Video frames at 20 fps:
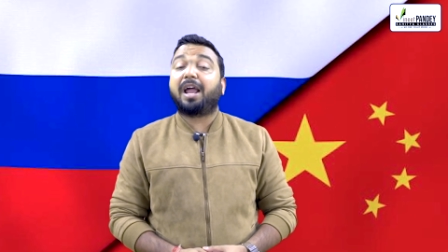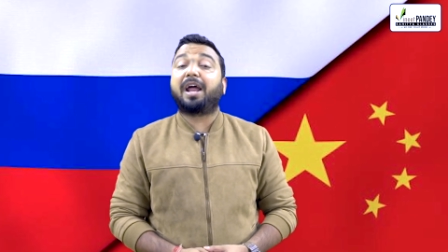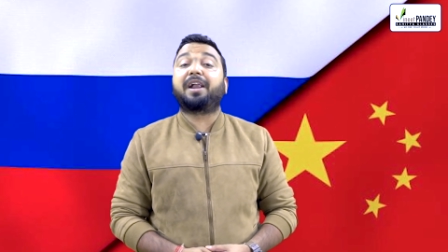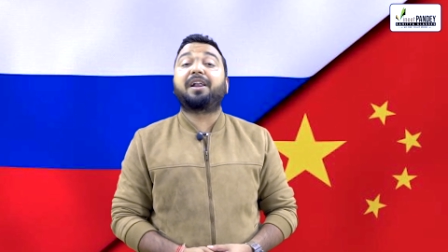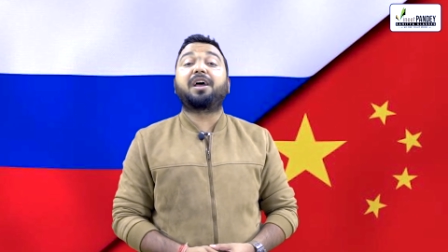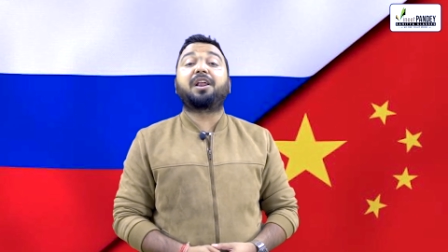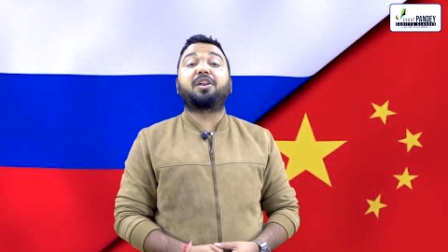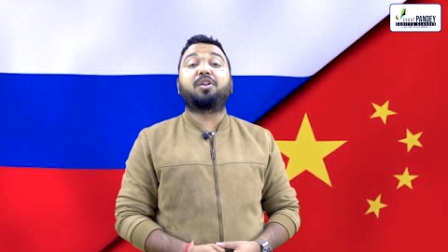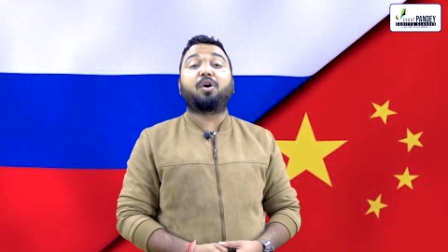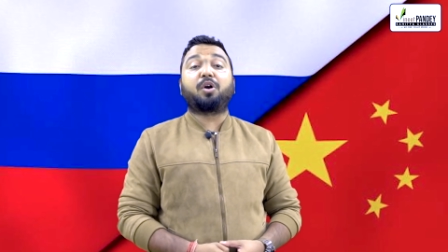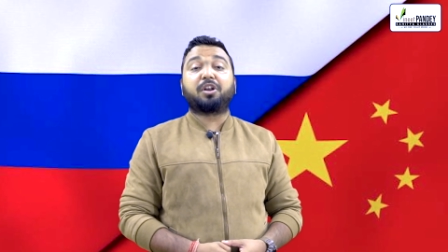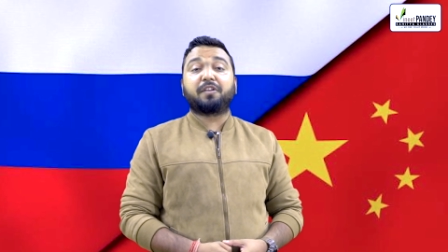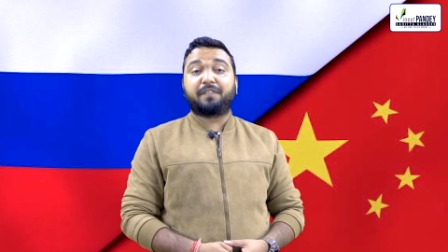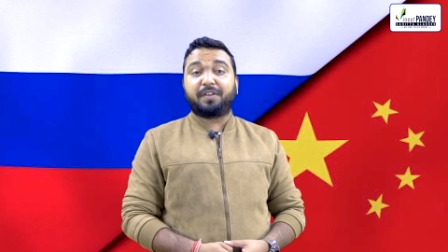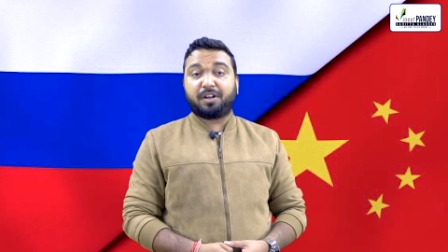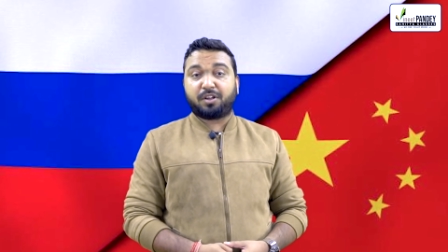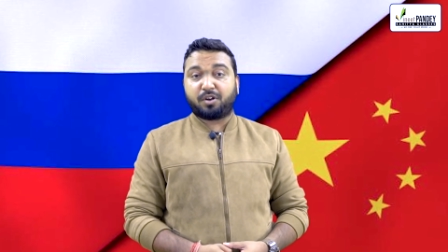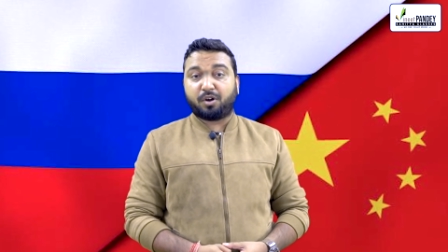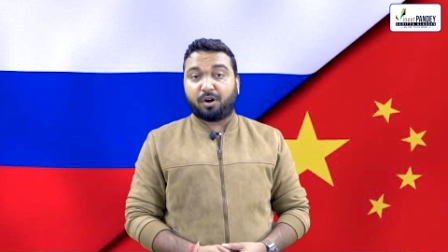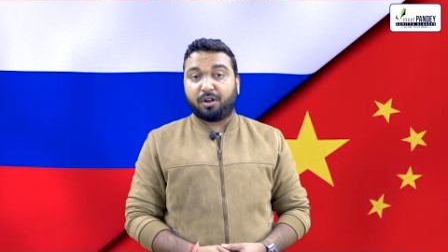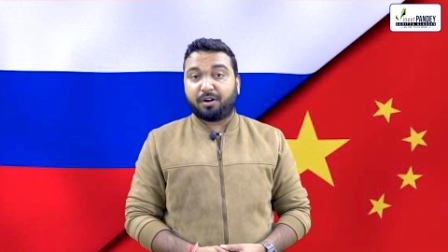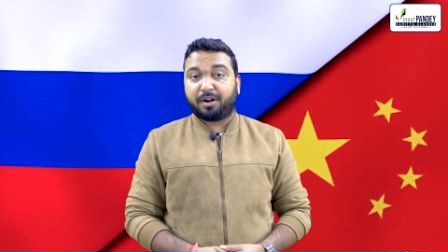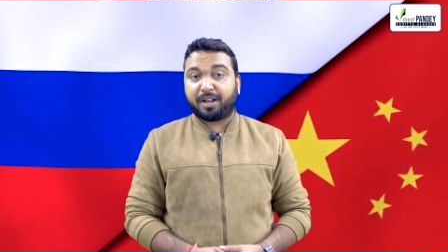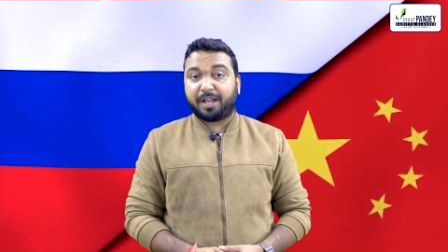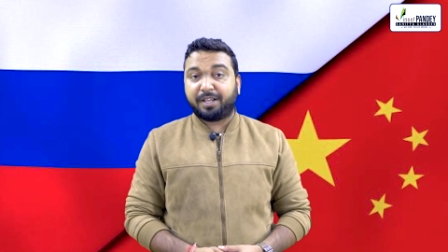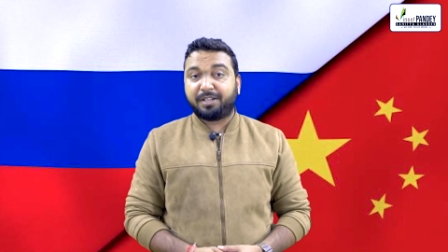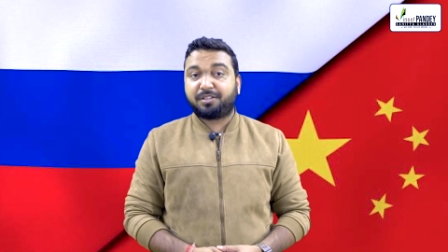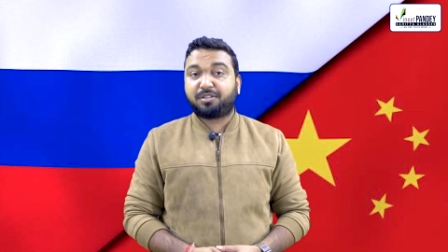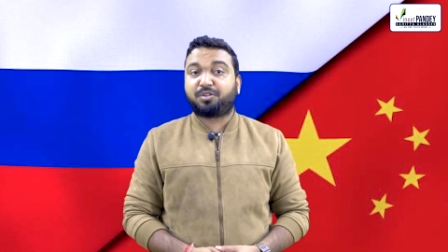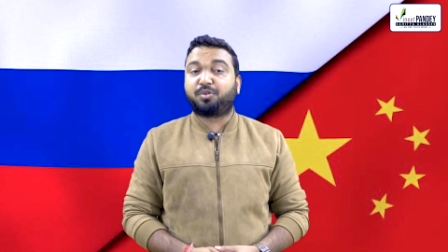and are not even
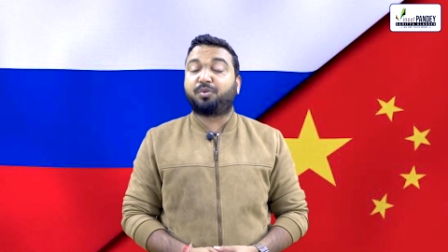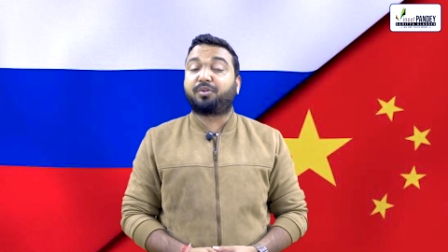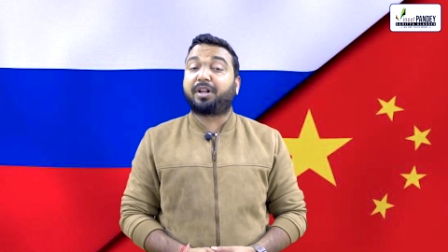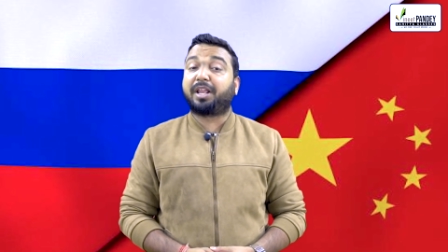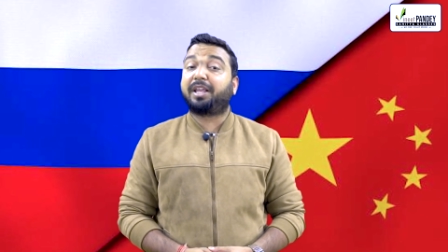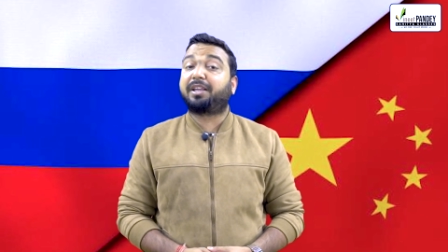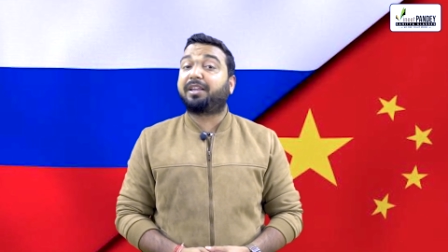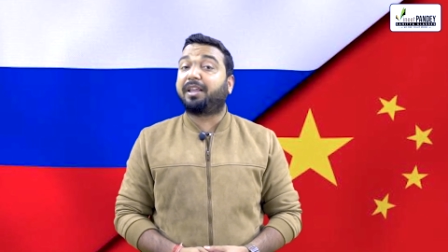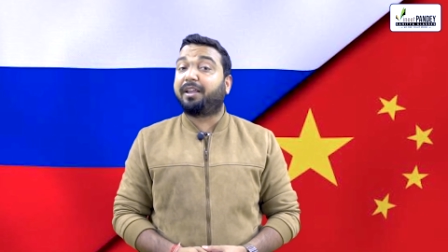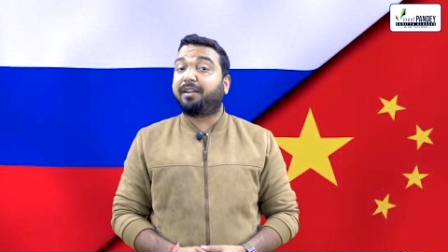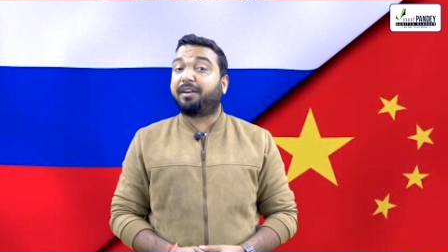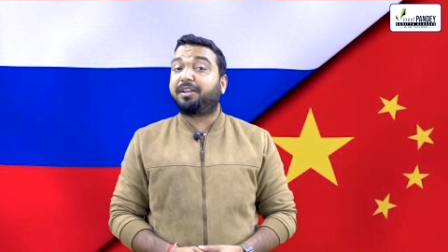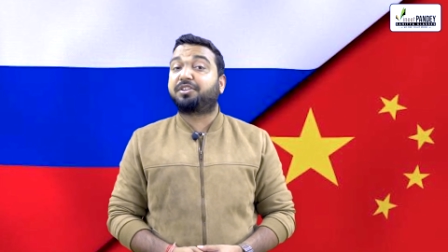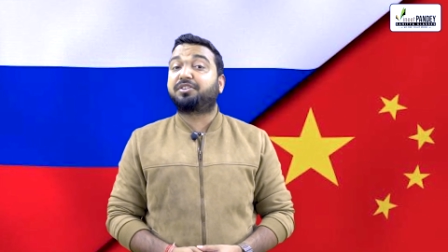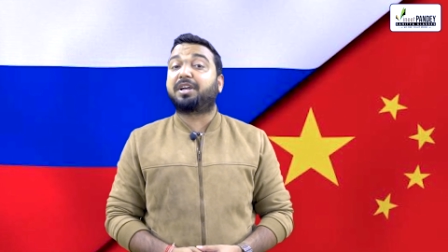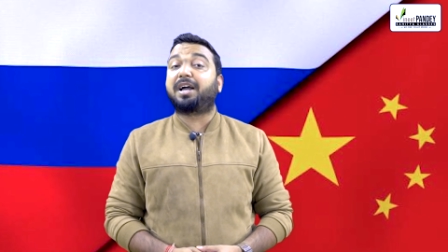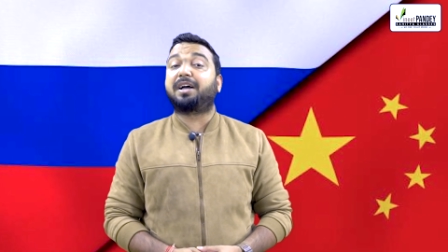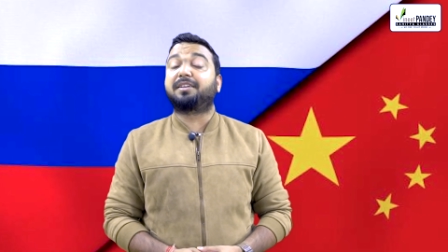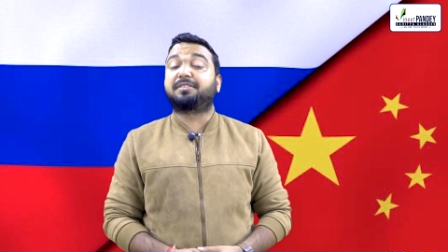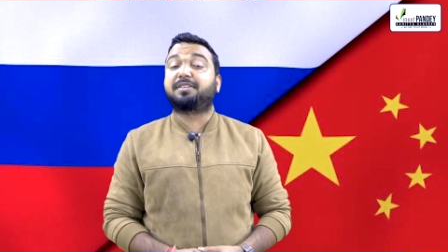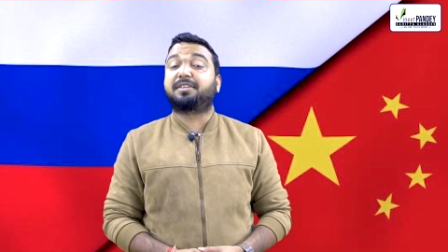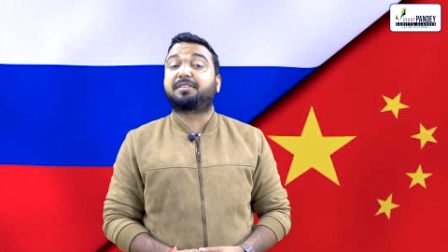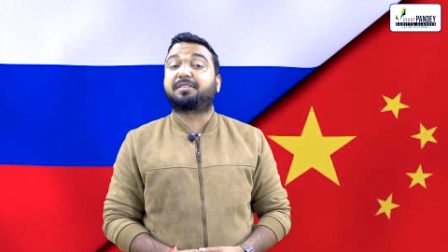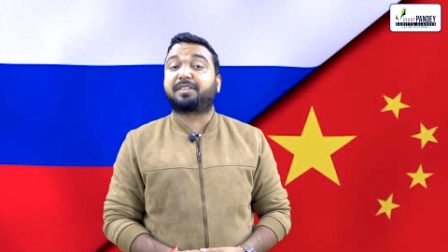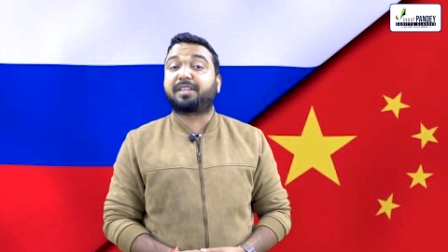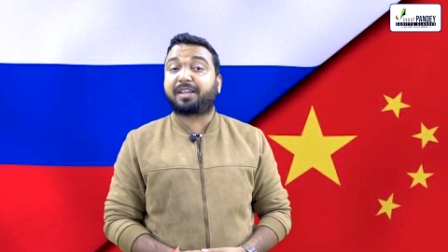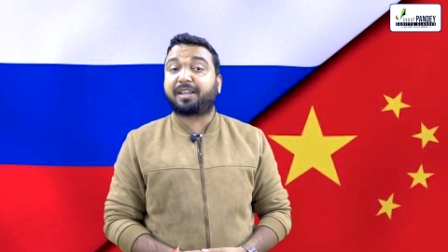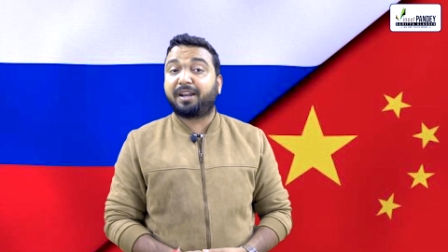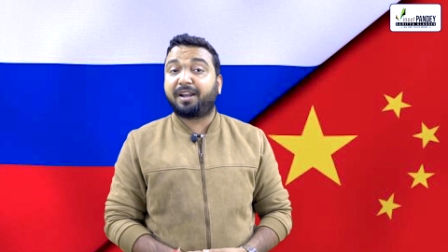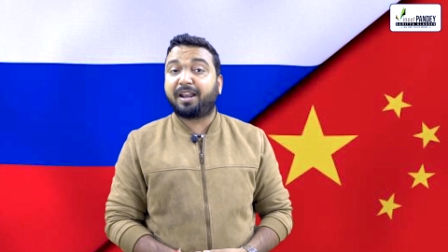colonized to take English as a
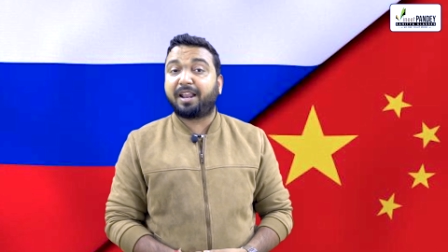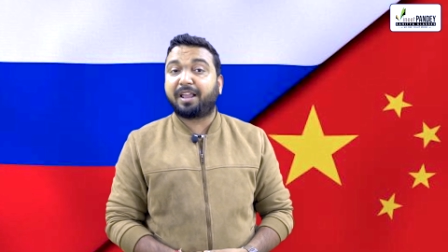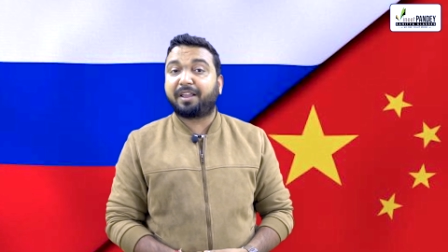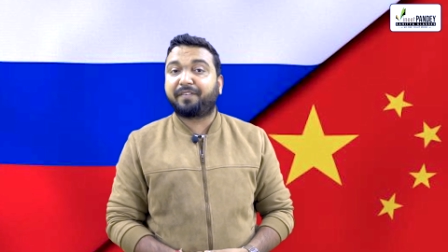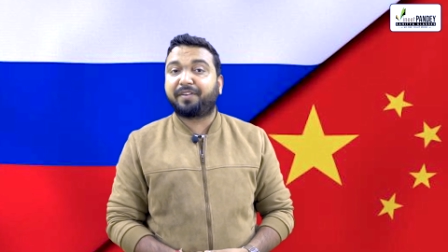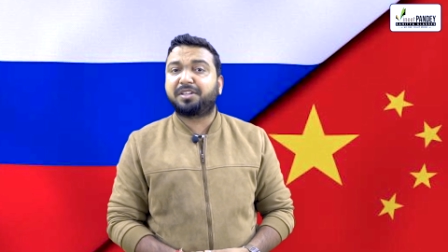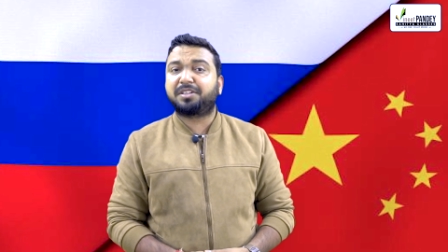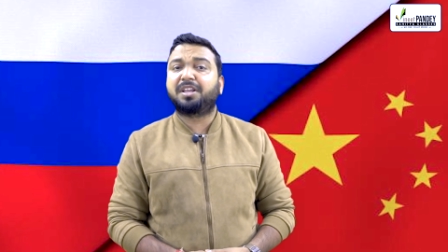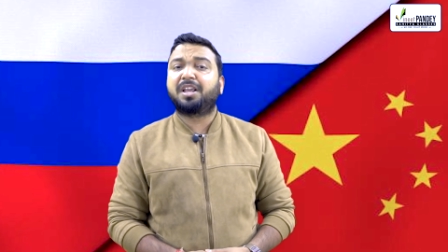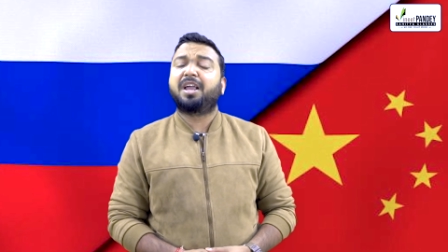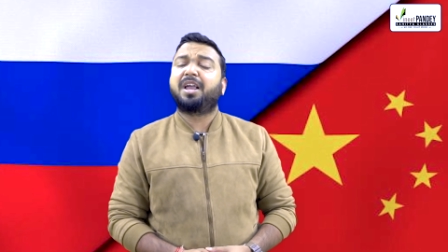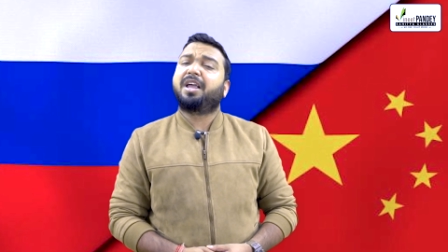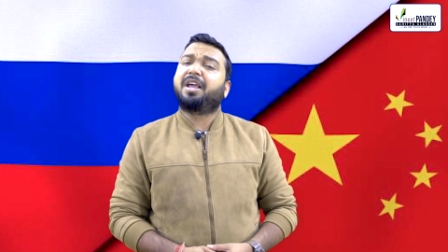second language.